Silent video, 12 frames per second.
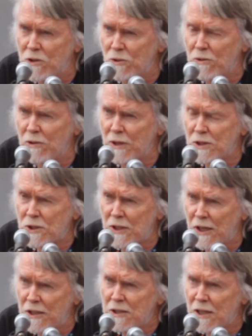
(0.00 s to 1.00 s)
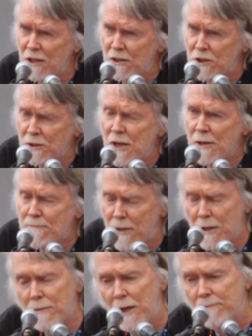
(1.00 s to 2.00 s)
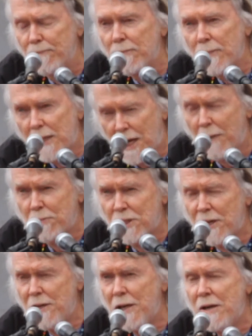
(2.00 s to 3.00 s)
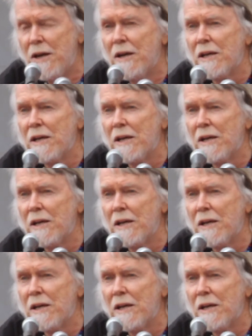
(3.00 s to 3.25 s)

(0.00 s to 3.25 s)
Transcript: call state cult, uh, capture.